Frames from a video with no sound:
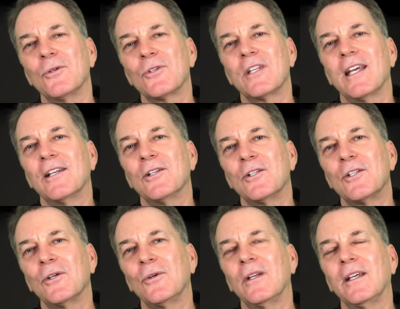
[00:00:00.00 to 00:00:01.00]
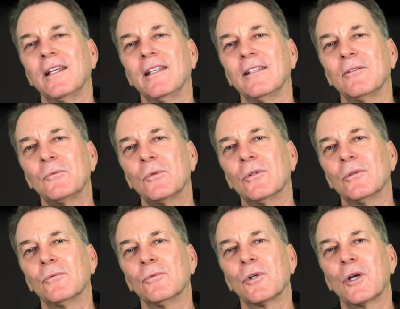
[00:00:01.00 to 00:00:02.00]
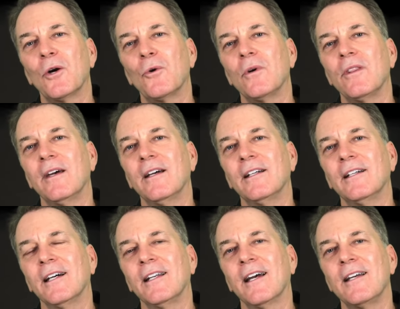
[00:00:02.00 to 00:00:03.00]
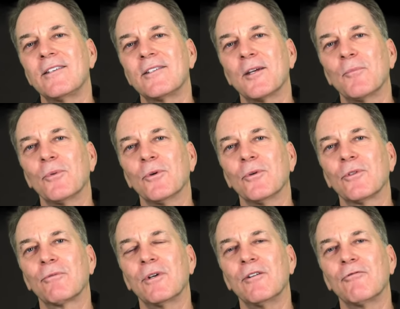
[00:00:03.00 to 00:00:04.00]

standard tuning, and we'll go with a nice simple 3 or